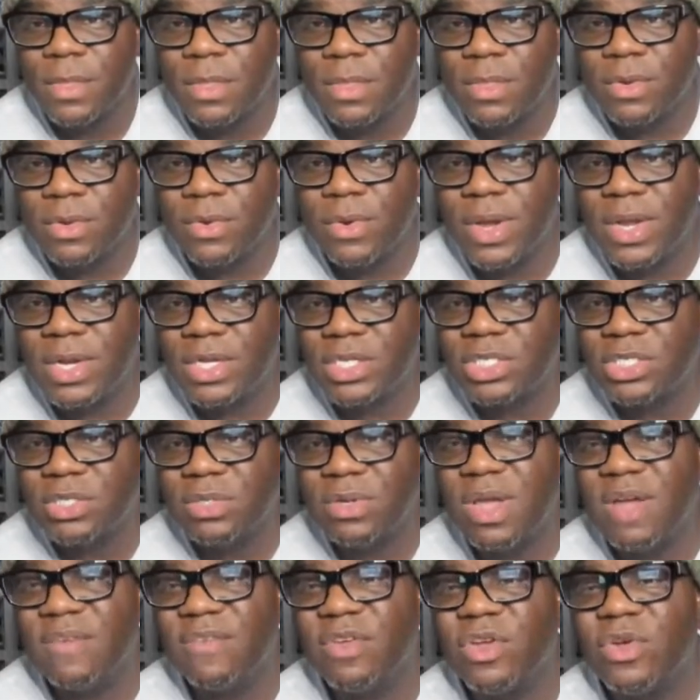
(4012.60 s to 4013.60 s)
The greatest
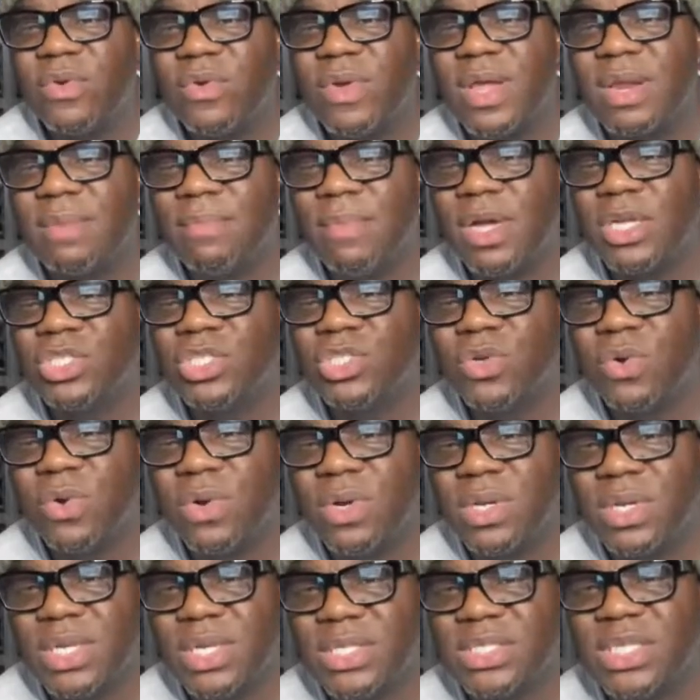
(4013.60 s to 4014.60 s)
shoe ever created by
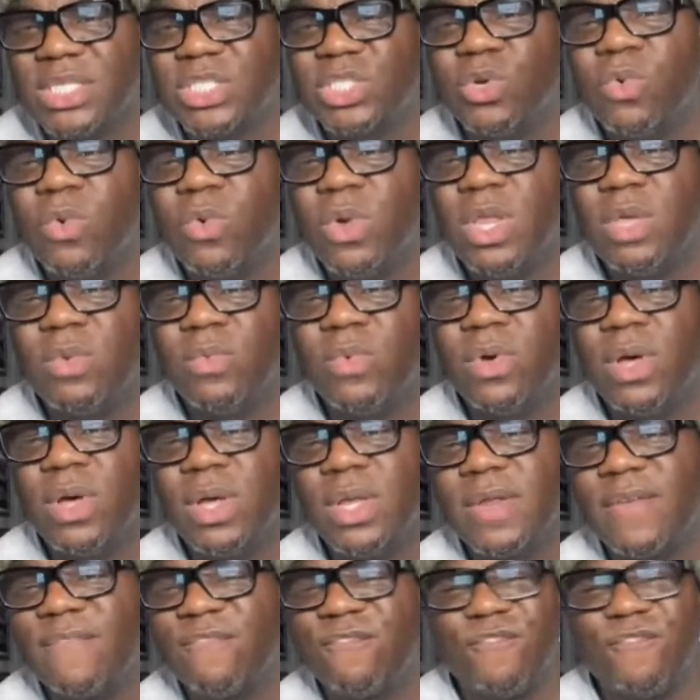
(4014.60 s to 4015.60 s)
Jordan is the 21.